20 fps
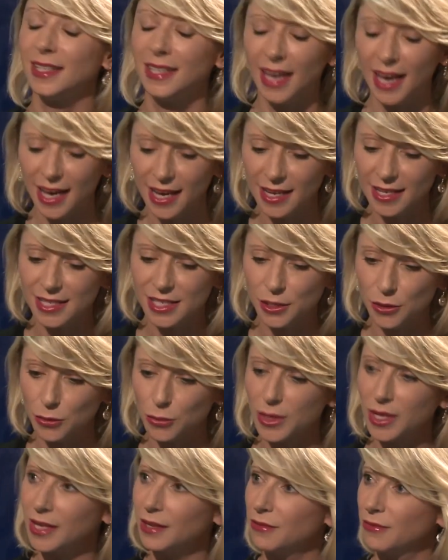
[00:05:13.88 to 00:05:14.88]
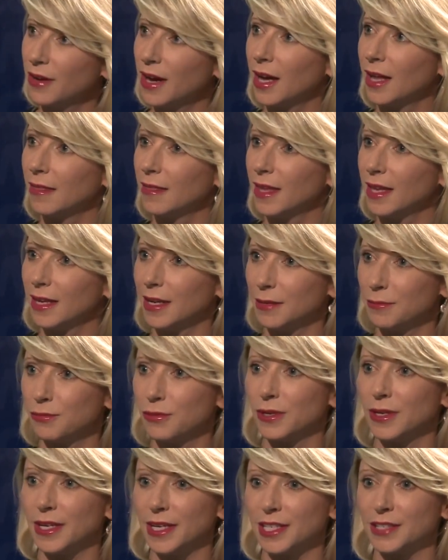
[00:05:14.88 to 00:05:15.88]
Yeah, so we find that it
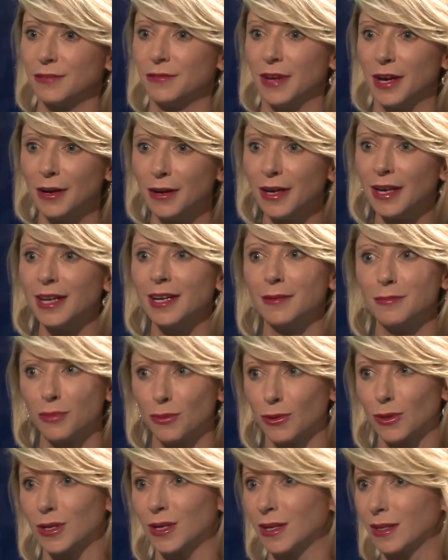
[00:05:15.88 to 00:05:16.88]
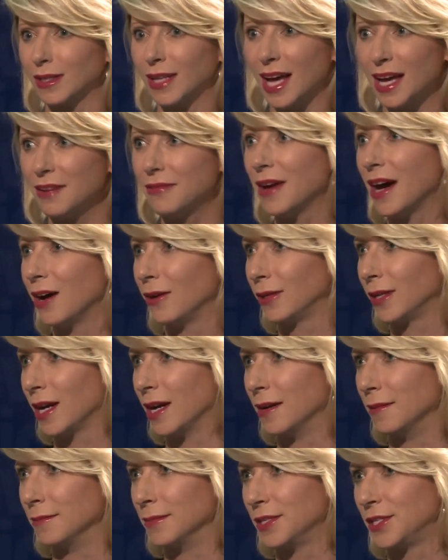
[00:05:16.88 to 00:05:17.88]
predicts very important life
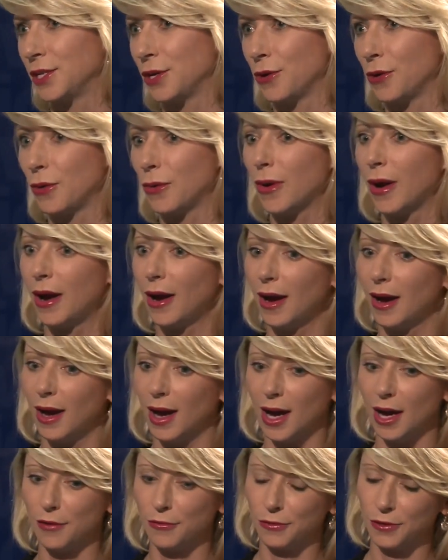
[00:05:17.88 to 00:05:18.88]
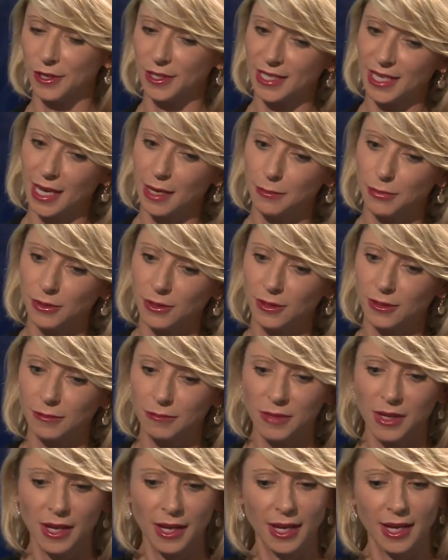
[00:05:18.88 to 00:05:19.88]
outcomes. So, for example,
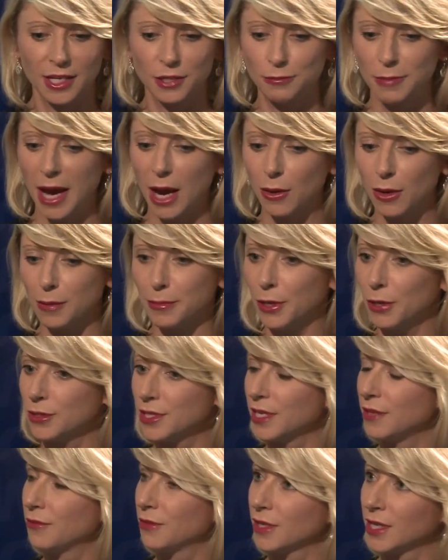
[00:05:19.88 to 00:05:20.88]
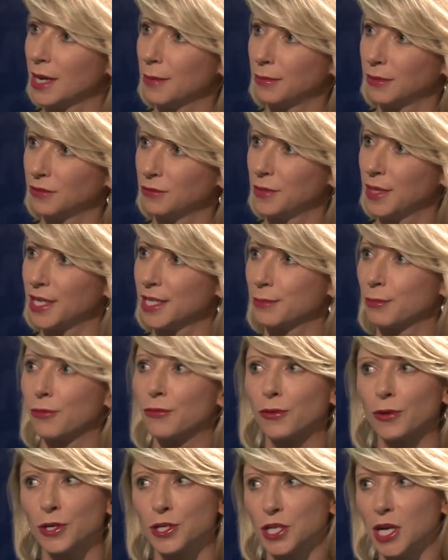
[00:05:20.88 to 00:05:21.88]
power posing for a couple of minutes
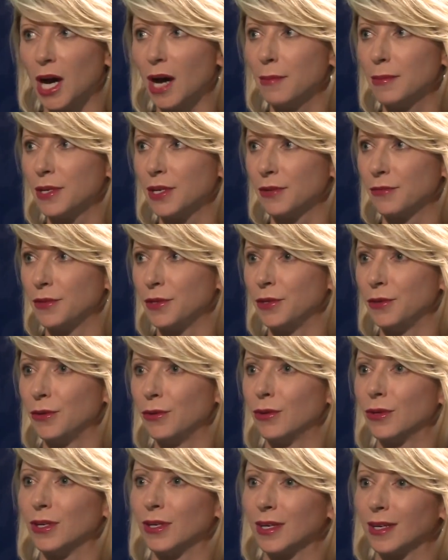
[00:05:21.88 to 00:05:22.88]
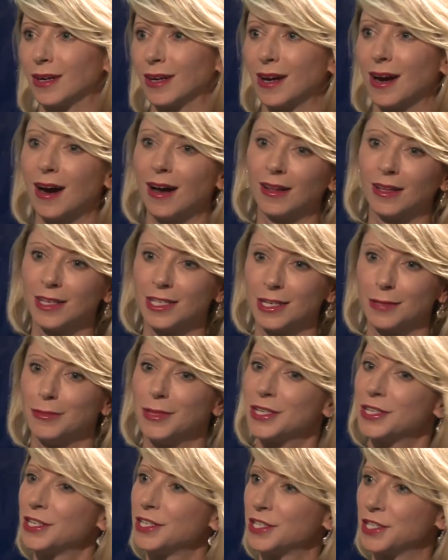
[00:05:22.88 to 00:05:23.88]
before a job interview or a college
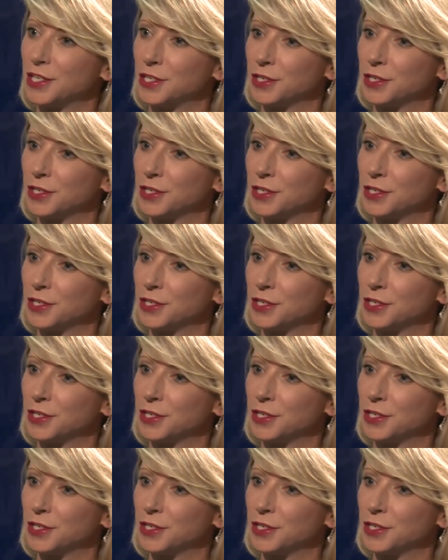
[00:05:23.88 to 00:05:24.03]
admissions